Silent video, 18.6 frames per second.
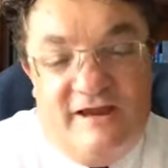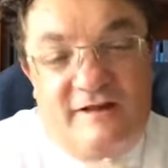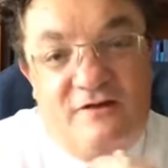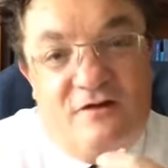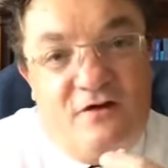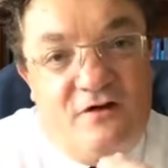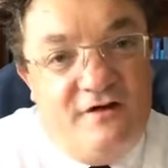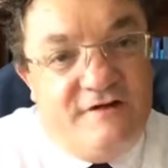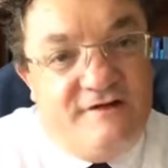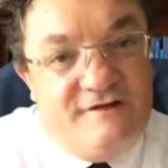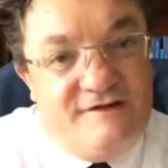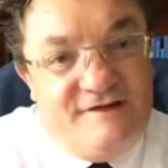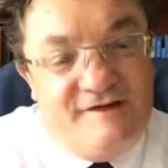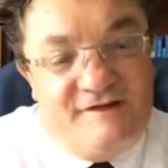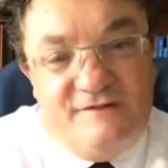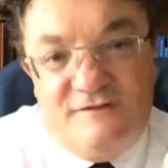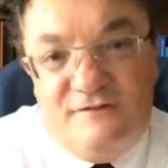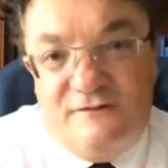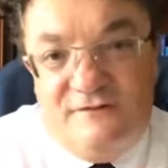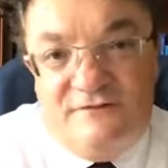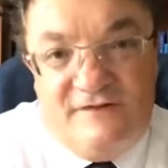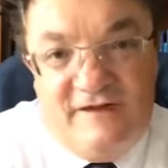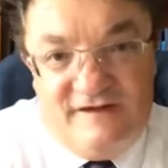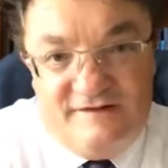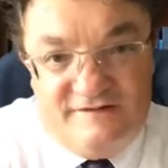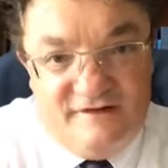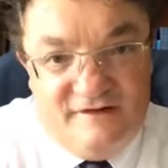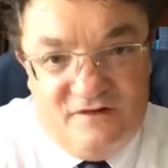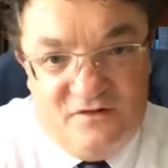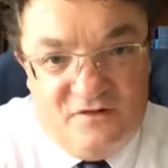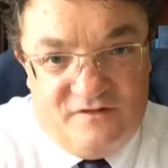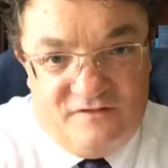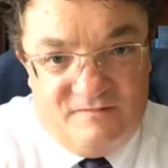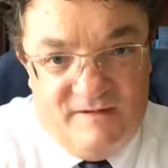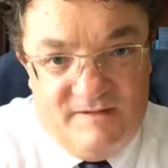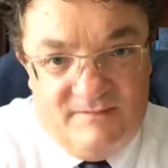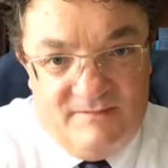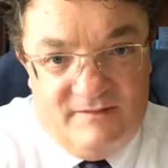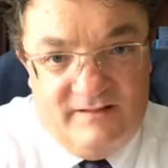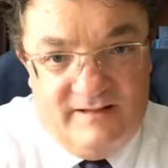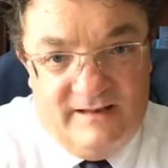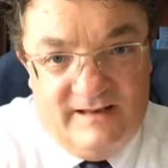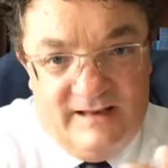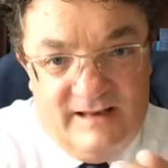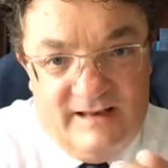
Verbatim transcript: it costs us to invest in God's people.